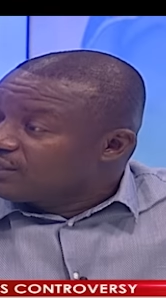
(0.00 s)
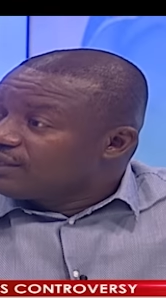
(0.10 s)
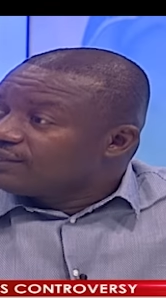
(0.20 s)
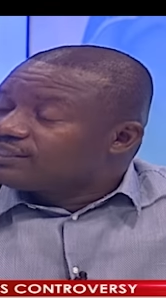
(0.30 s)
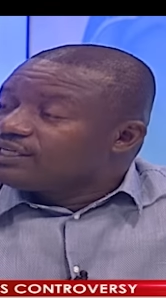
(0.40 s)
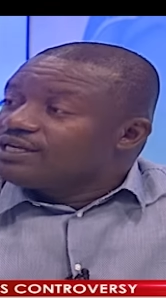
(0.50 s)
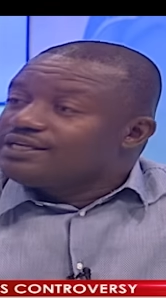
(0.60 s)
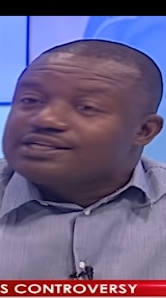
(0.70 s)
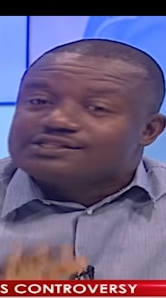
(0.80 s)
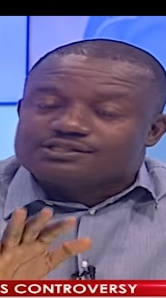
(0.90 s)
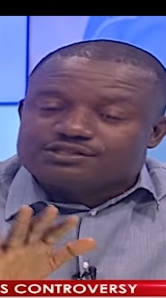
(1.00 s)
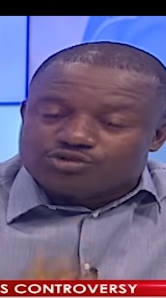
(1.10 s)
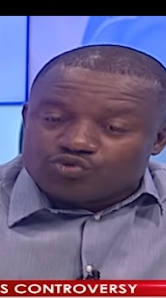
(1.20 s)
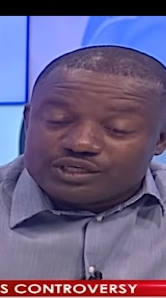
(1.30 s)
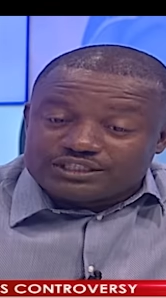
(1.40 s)
You see, this
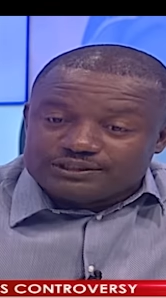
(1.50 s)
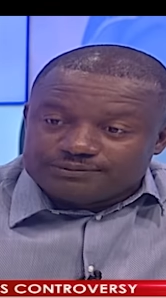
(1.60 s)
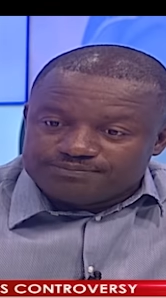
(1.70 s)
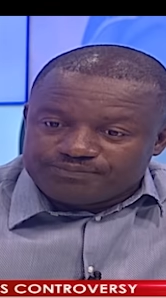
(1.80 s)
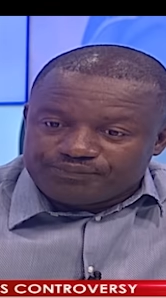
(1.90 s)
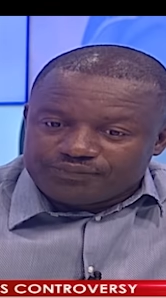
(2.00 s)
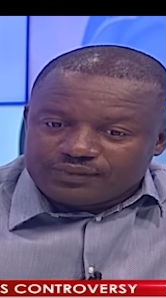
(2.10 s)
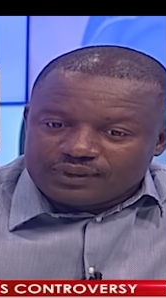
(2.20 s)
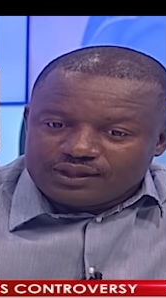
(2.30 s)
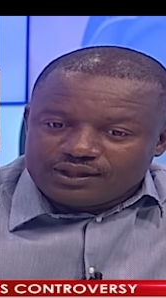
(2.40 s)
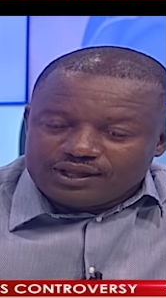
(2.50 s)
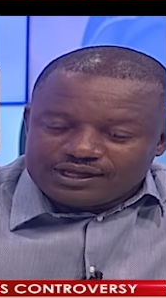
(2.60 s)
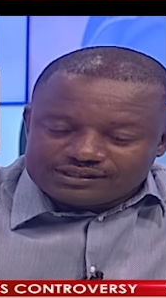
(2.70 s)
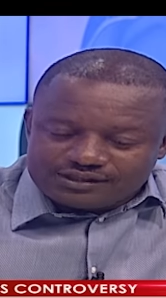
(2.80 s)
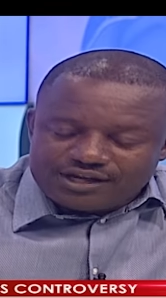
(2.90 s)
situation
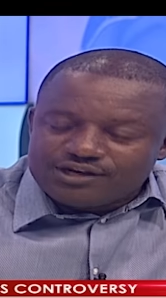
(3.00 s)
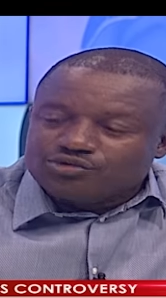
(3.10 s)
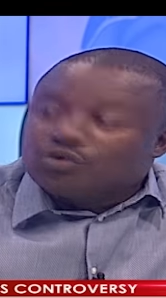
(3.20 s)
is turned into